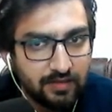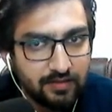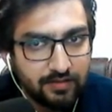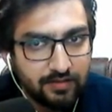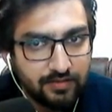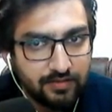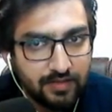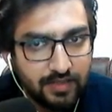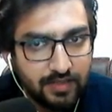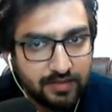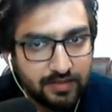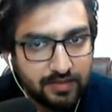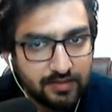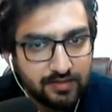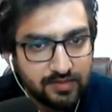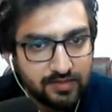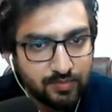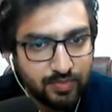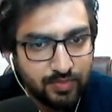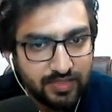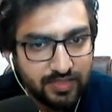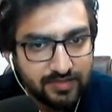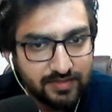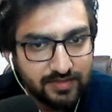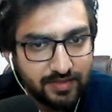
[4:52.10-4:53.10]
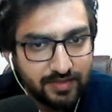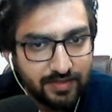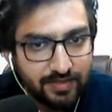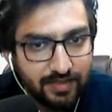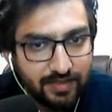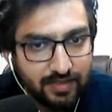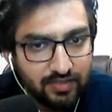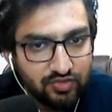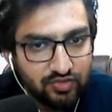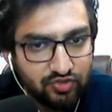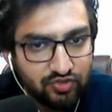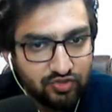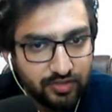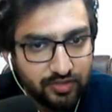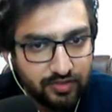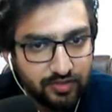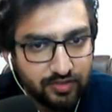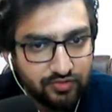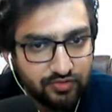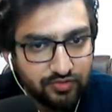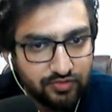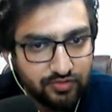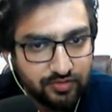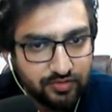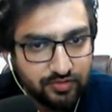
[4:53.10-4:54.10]
That is percentage
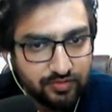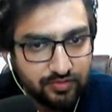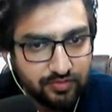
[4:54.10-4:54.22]
change.